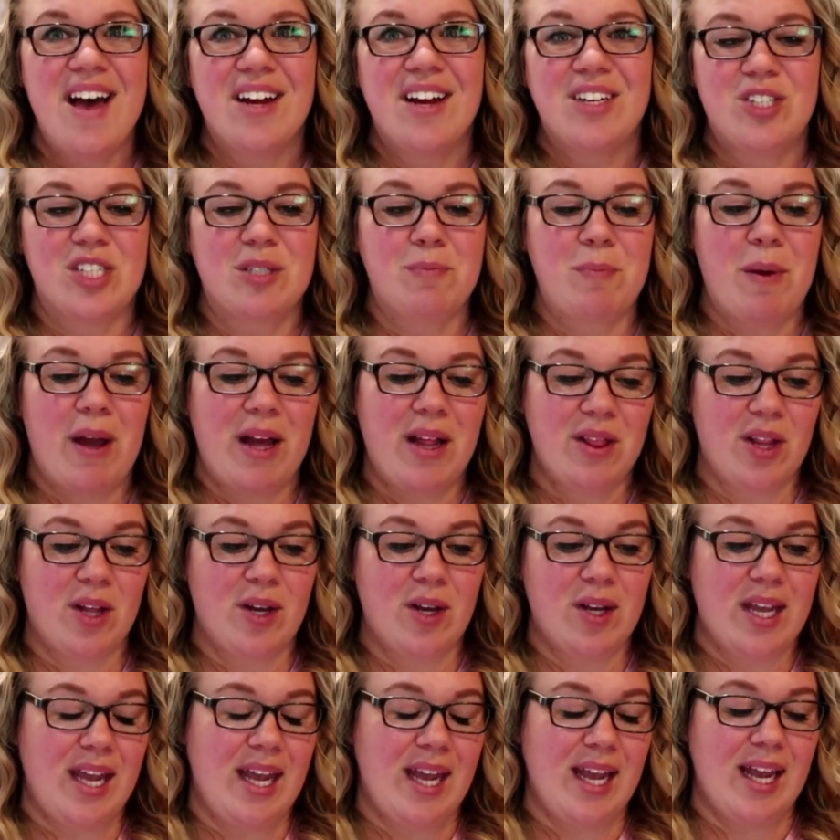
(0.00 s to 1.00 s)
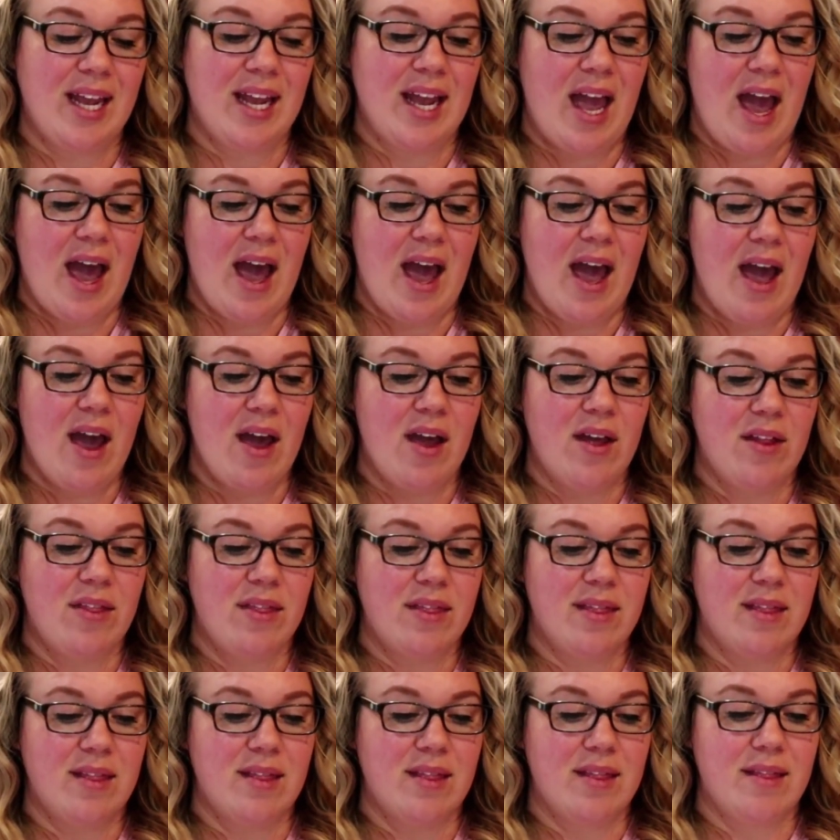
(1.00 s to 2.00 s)
just by looking at
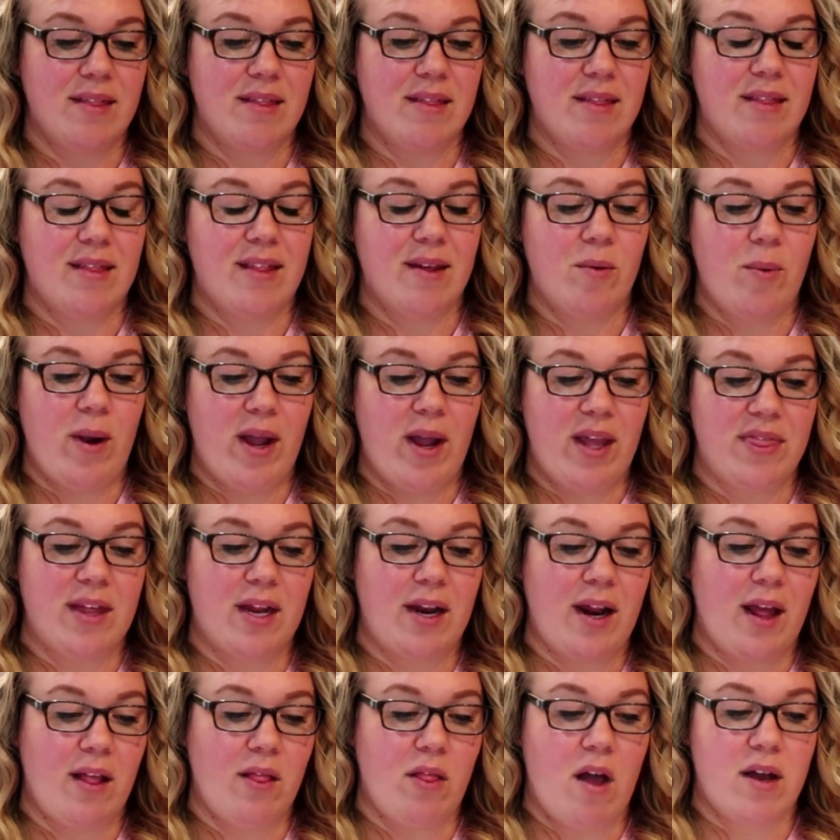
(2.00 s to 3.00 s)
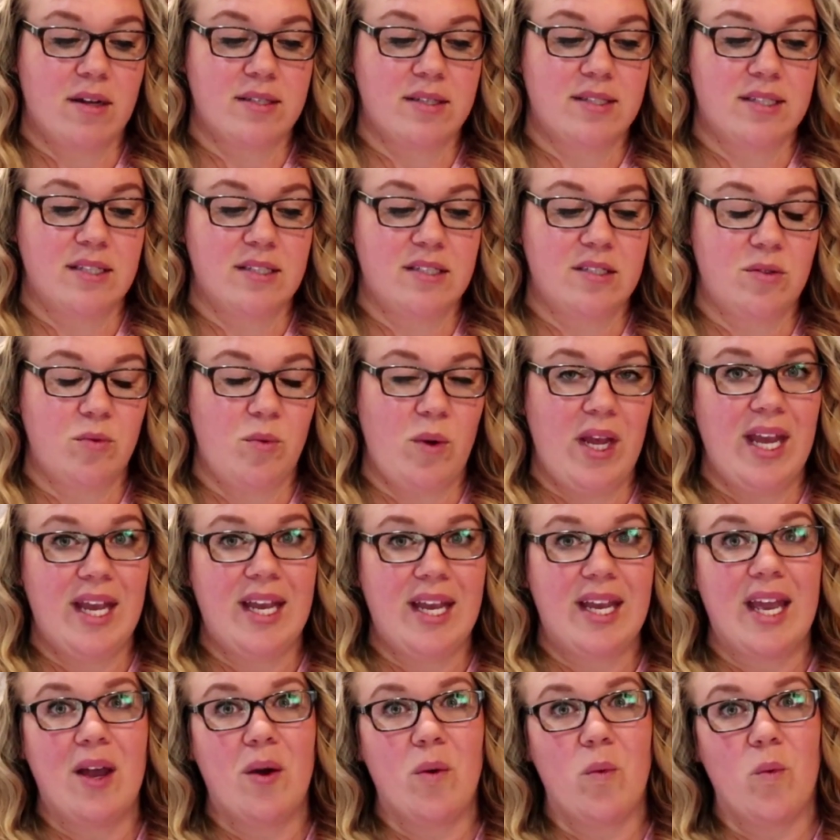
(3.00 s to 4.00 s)
the weight that I lost this
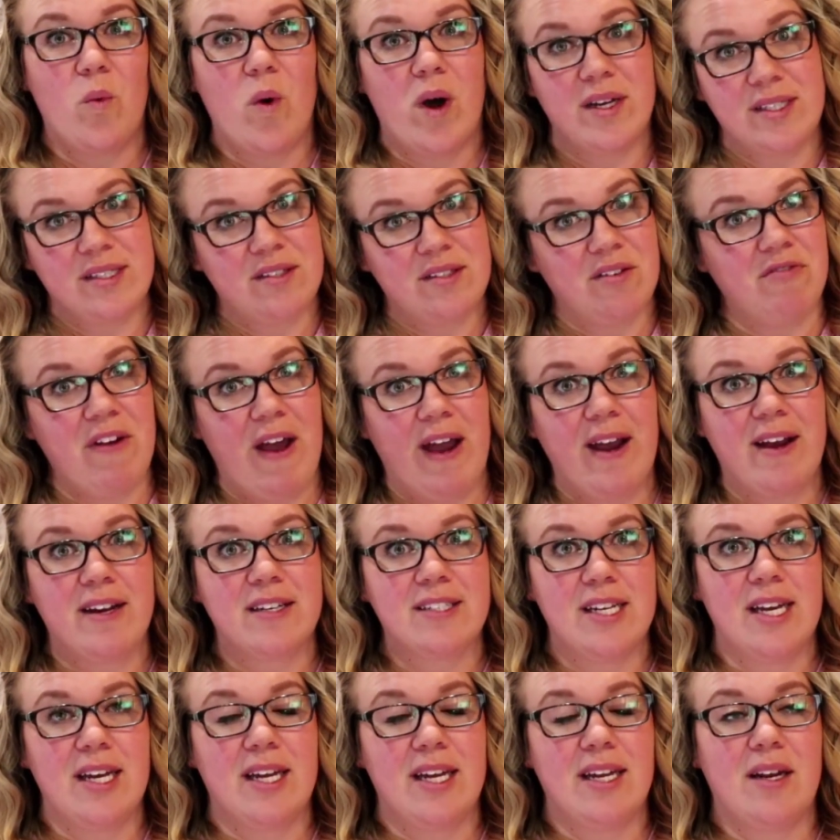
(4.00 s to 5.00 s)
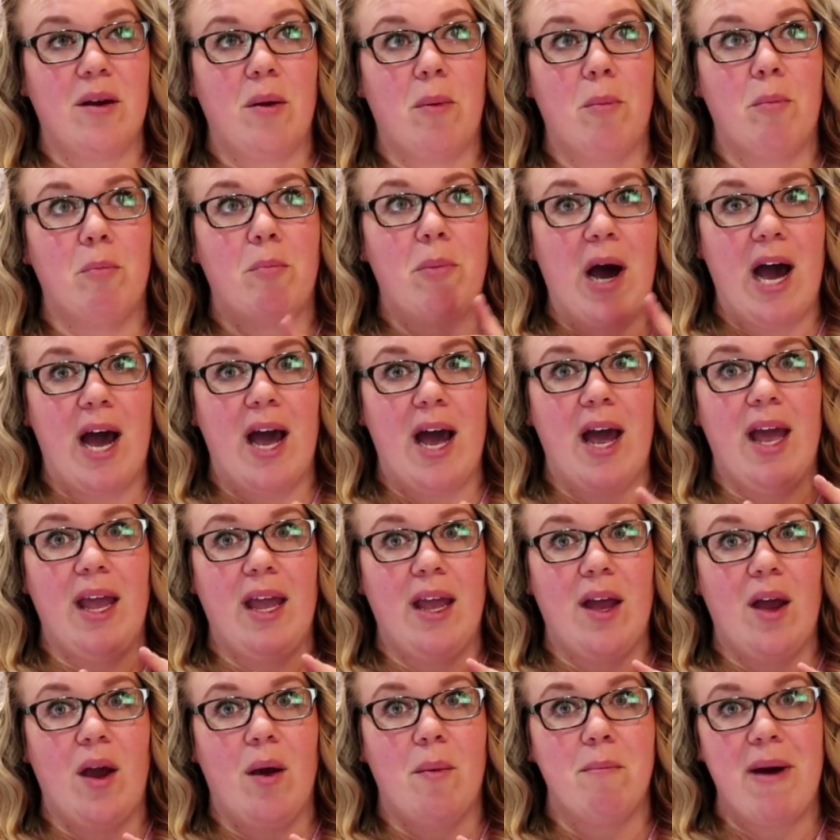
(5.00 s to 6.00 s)
week, it was affected
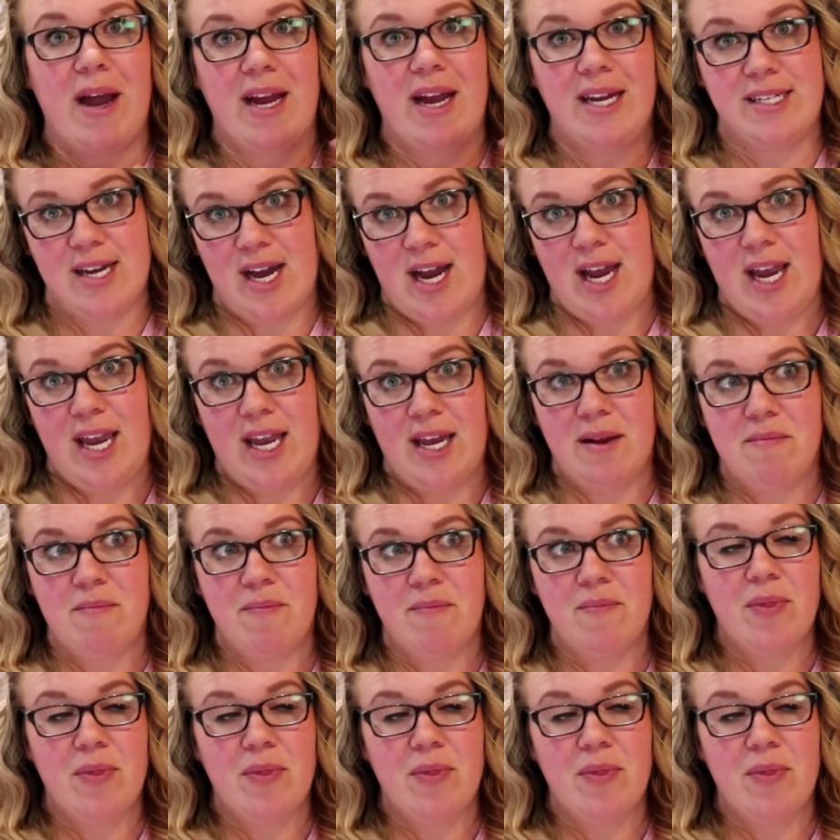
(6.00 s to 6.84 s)
by my diet.